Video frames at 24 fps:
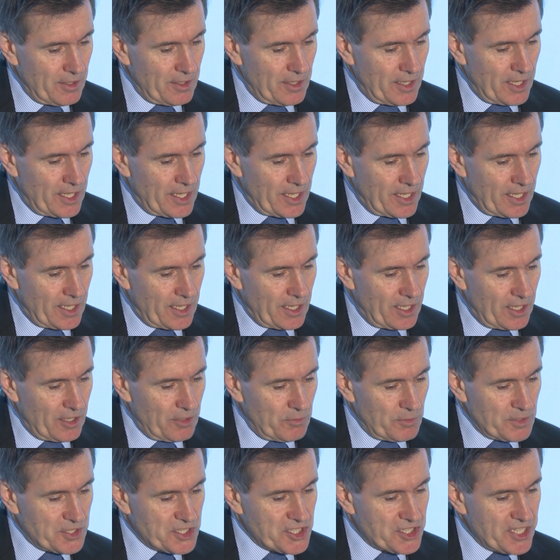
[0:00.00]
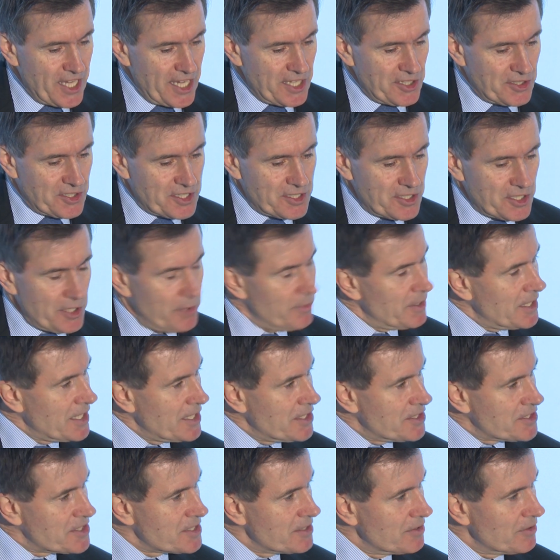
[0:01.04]
uh, with states, so it
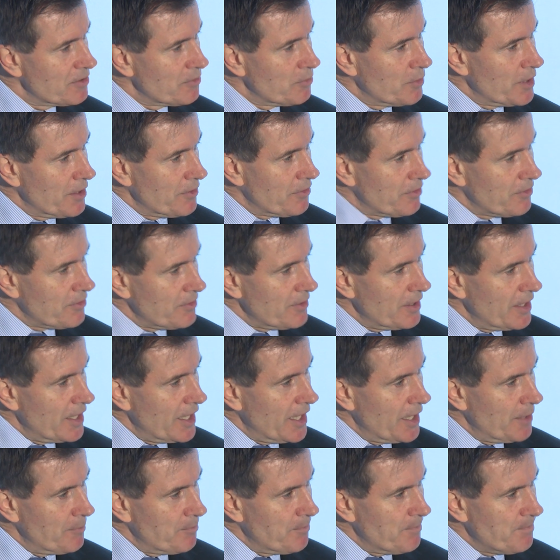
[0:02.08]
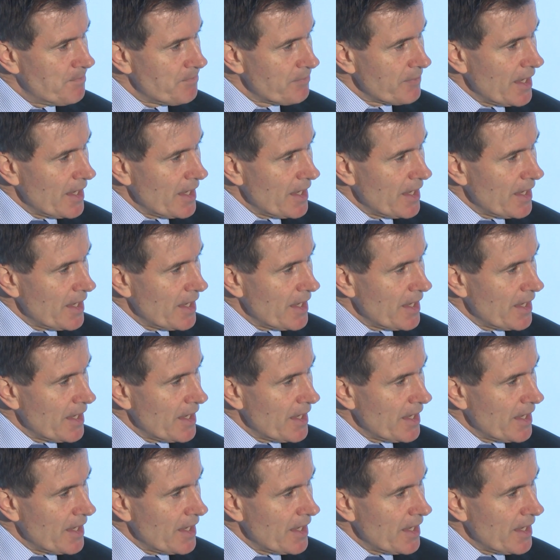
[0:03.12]
is with Um,